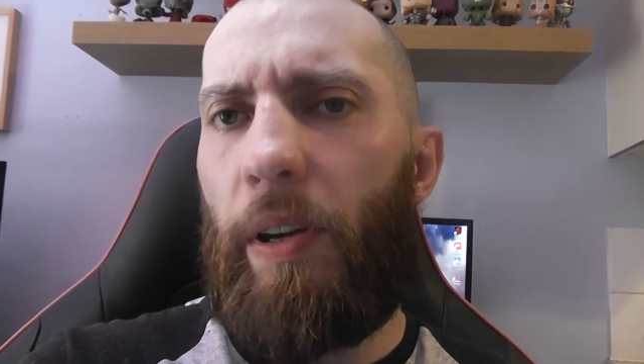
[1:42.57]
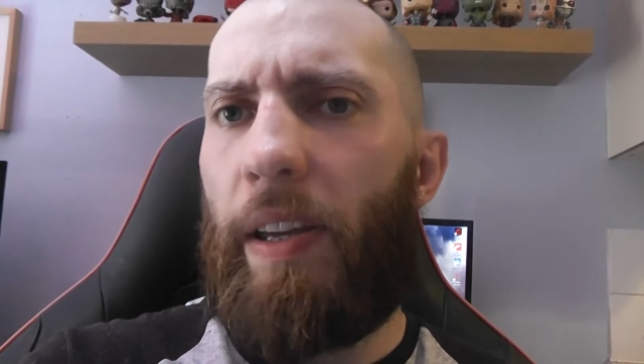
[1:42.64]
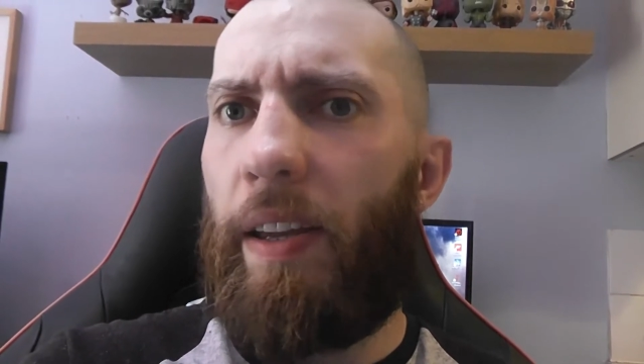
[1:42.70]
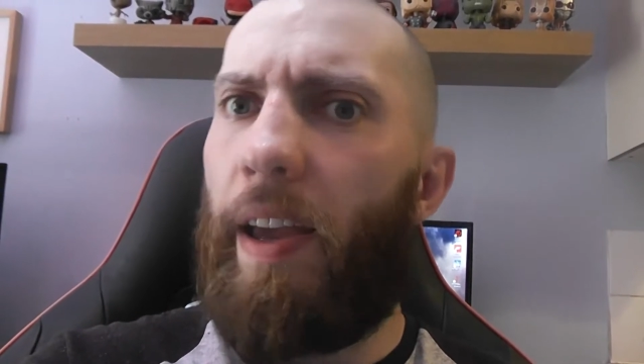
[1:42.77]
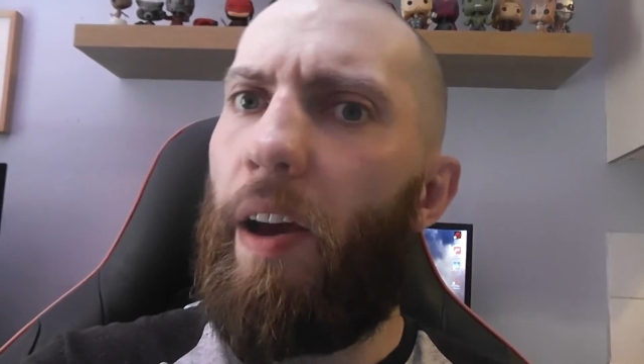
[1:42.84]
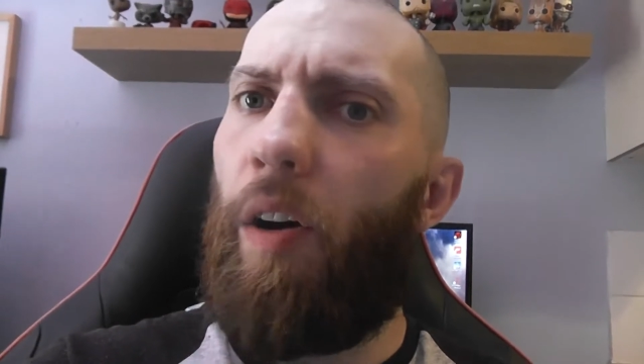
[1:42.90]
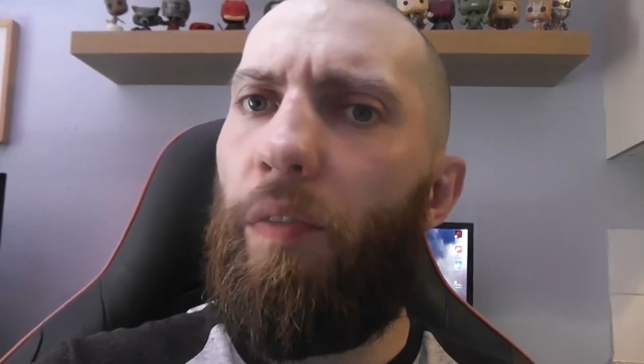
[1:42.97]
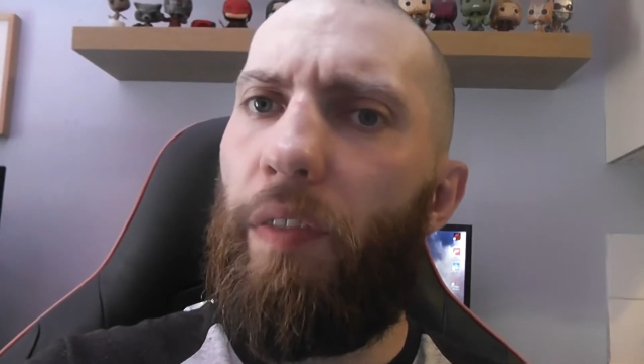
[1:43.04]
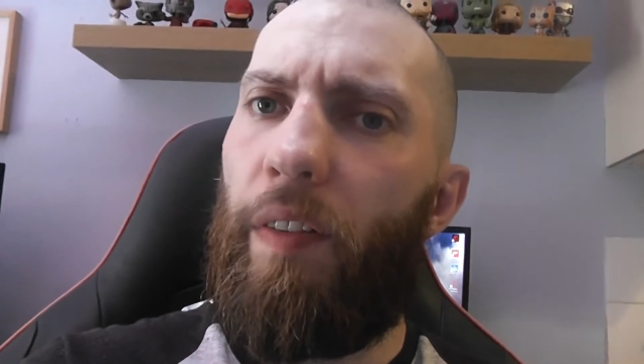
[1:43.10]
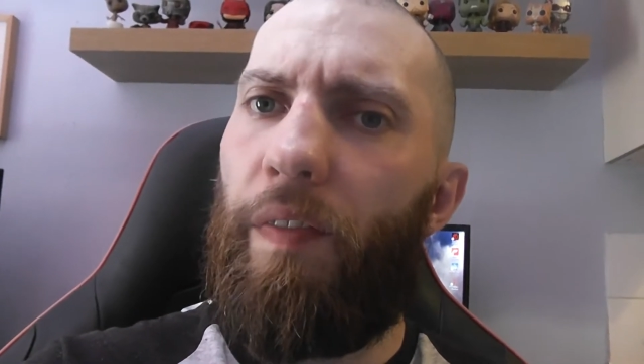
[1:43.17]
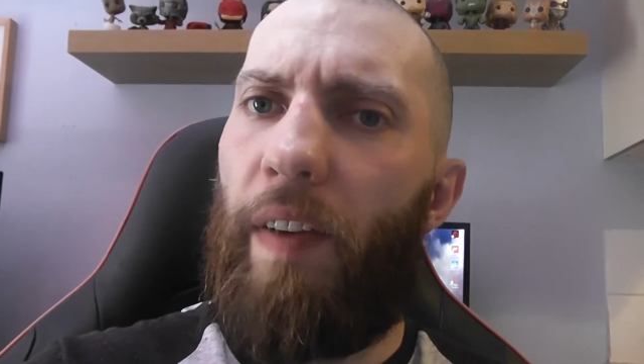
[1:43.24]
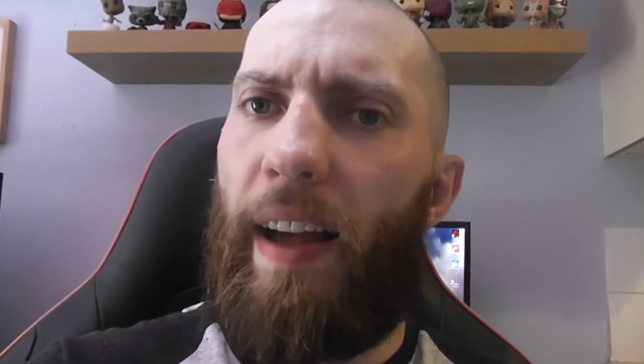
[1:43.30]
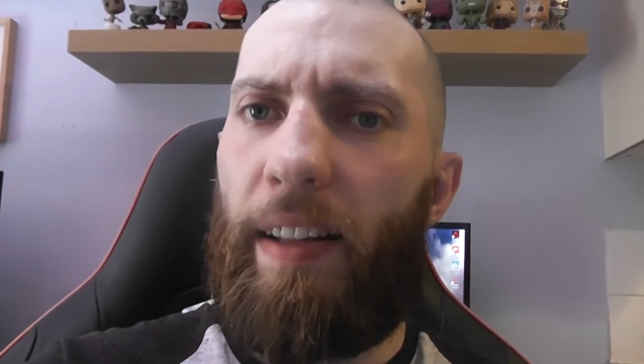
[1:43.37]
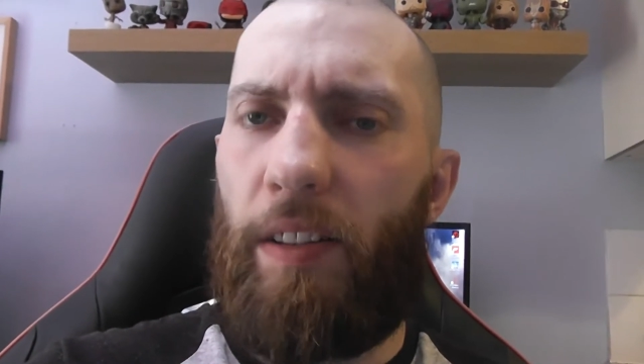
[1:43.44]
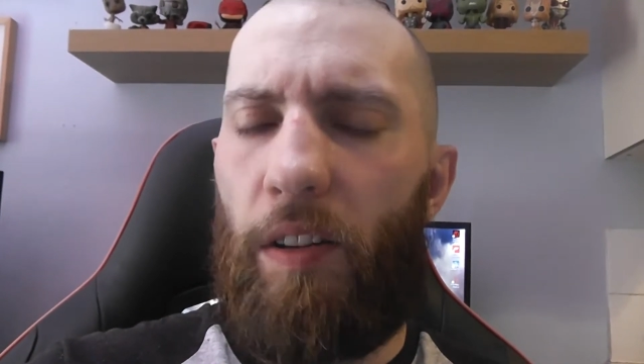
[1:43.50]
I eat healthy
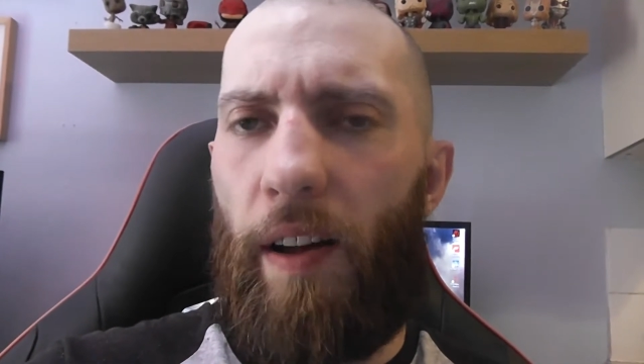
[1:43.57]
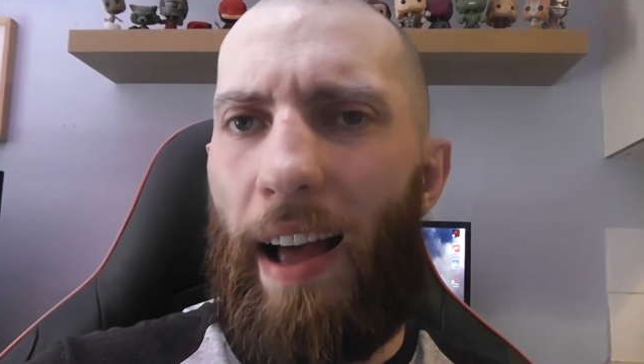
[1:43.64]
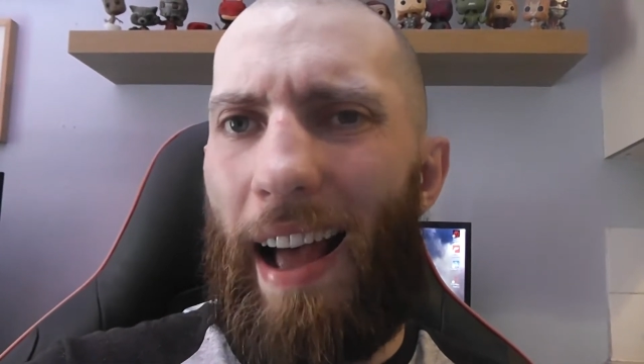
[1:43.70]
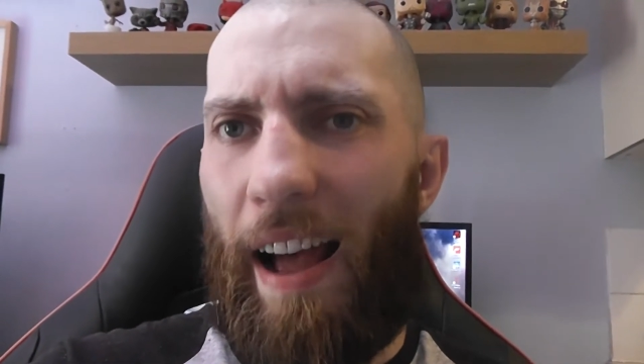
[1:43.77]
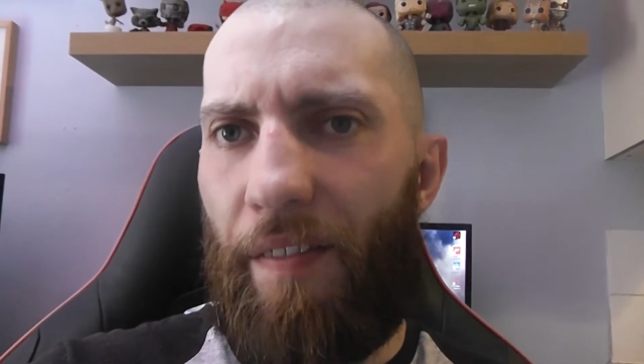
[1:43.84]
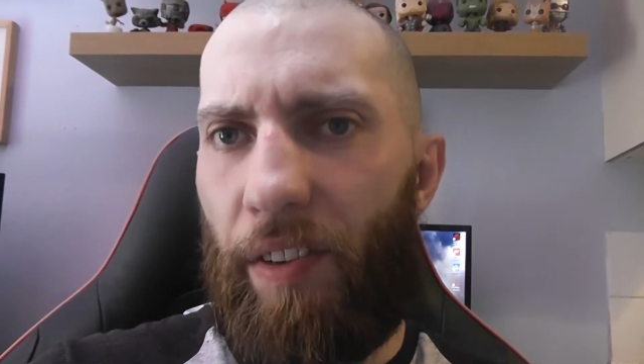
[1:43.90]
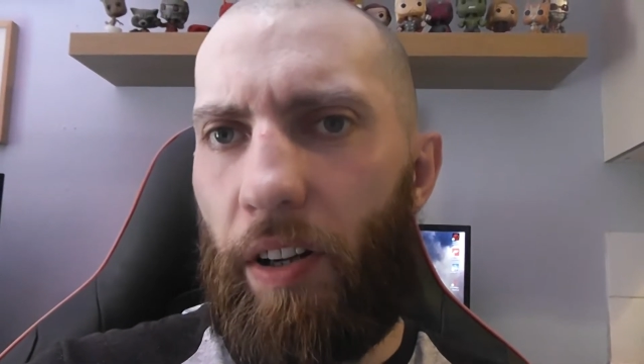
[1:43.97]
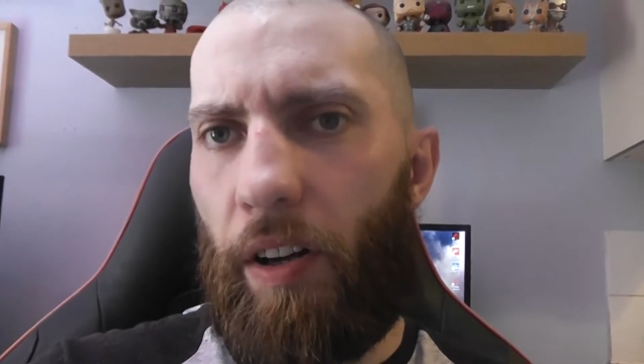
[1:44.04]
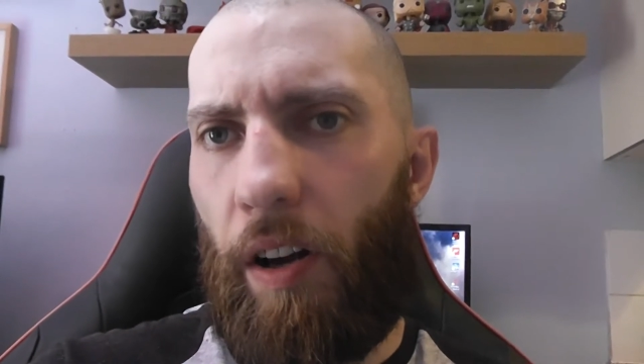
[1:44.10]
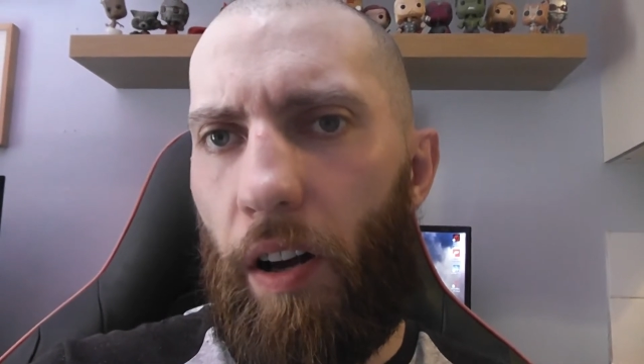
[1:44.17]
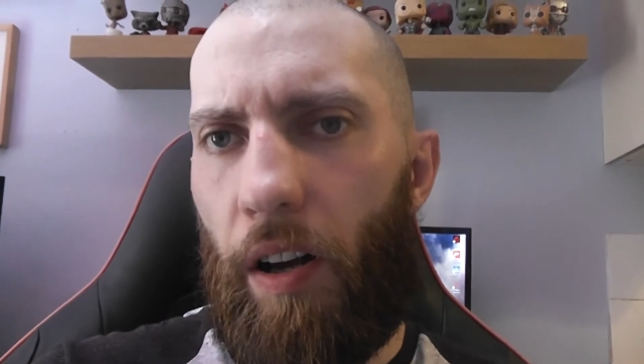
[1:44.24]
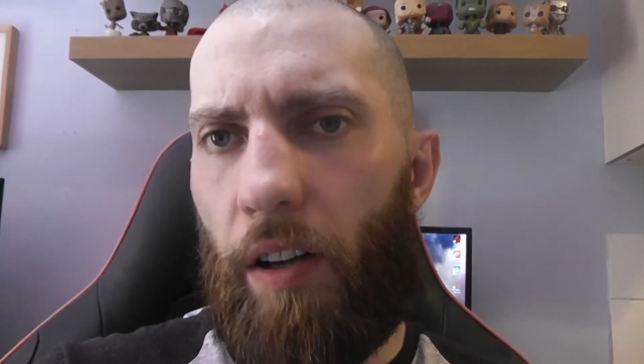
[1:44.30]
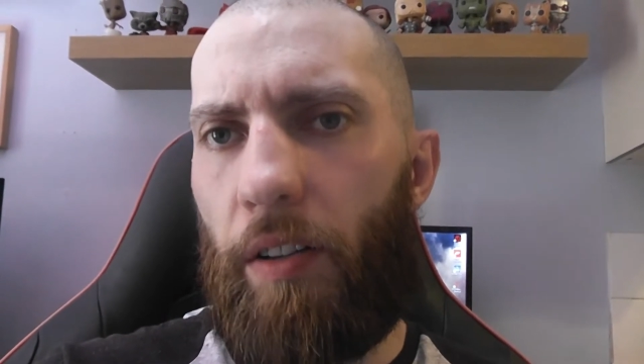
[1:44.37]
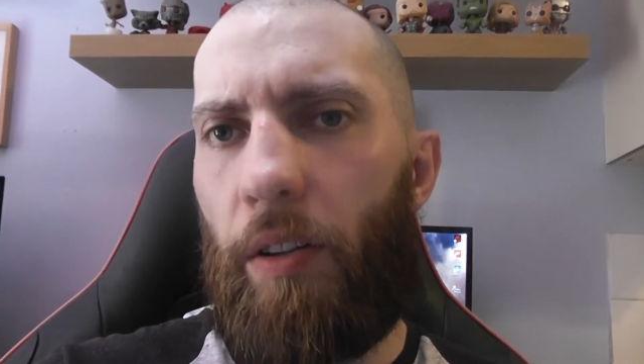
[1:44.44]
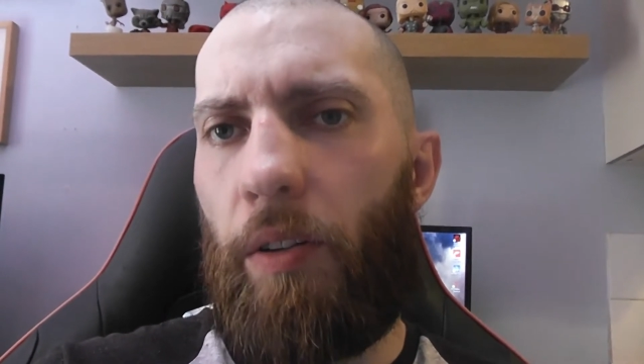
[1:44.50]
fats like
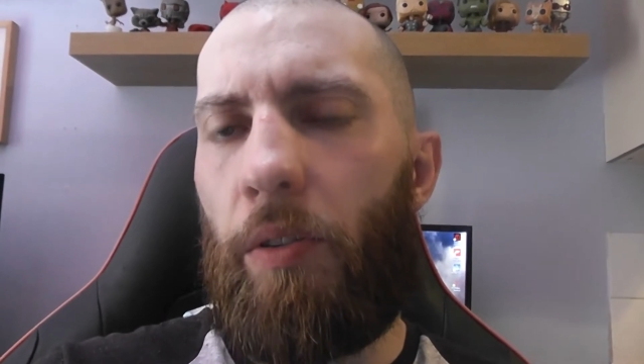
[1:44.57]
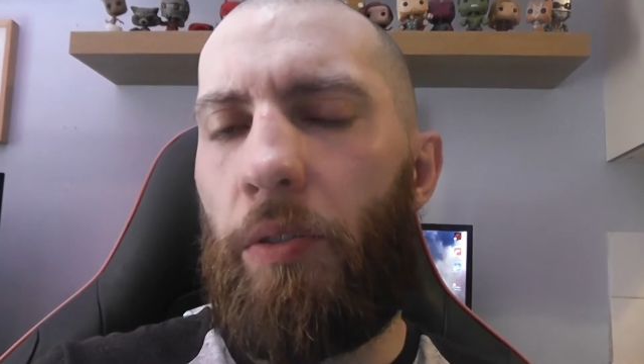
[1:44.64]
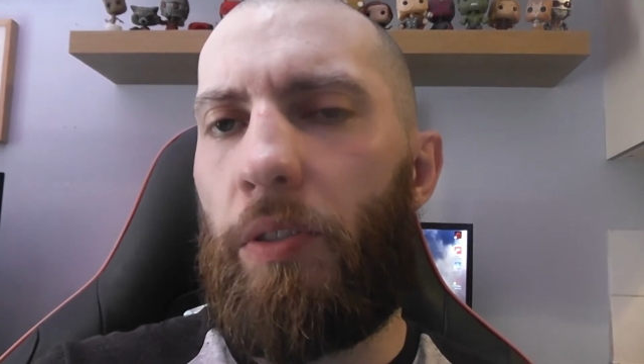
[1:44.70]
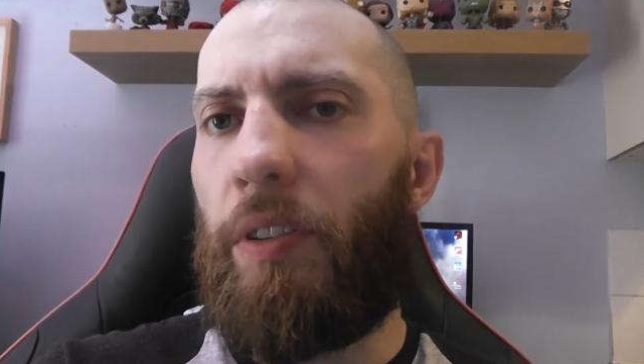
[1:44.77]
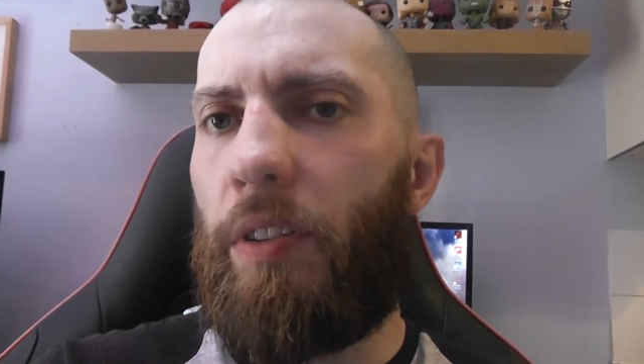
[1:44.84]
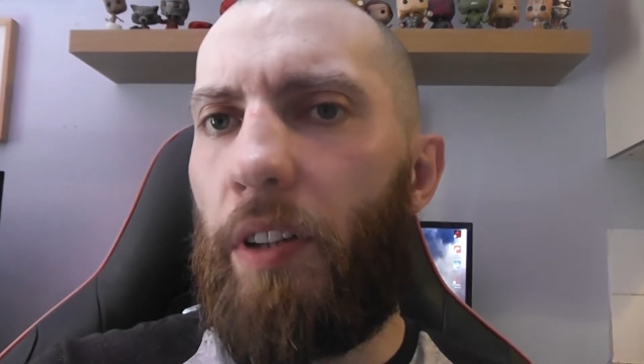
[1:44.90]
avocados,